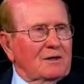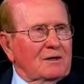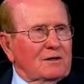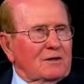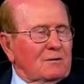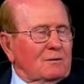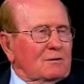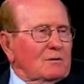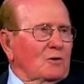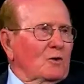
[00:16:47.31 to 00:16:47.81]

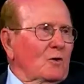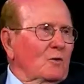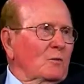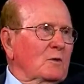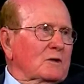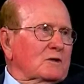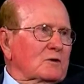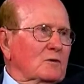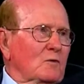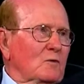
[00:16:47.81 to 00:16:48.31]
there was a whole
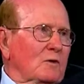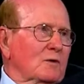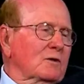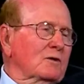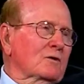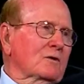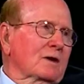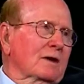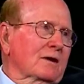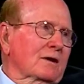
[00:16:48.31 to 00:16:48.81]
bunch of
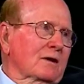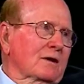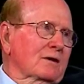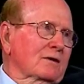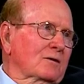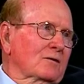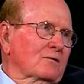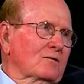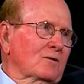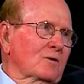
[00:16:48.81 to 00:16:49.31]
window out on
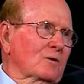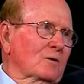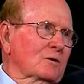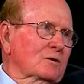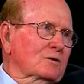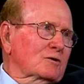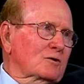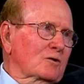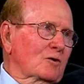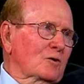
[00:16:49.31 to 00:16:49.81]
the
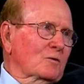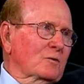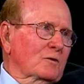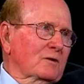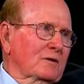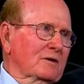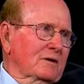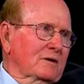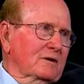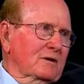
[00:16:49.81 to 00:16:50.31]
forward slope of
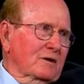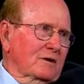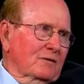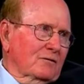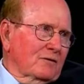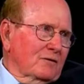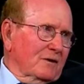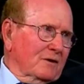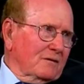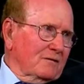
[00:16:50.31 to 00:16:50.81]
the hill in
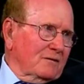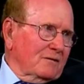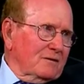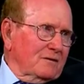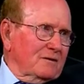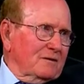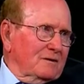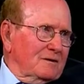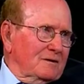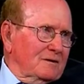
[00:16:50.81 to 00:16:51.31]
front of a, uh,
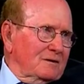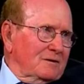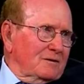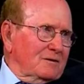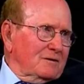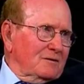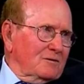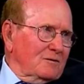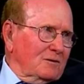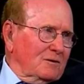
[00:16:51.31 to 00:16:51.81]

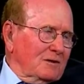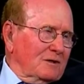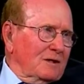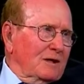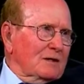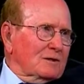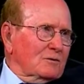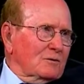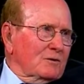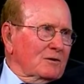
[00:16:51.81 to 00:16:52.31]
where the
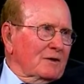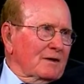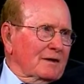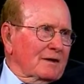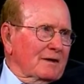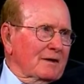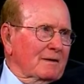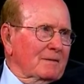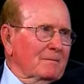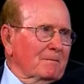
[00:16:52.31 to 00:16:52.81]
guys were dug
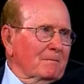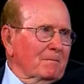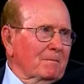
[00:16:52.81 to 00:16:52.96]
in.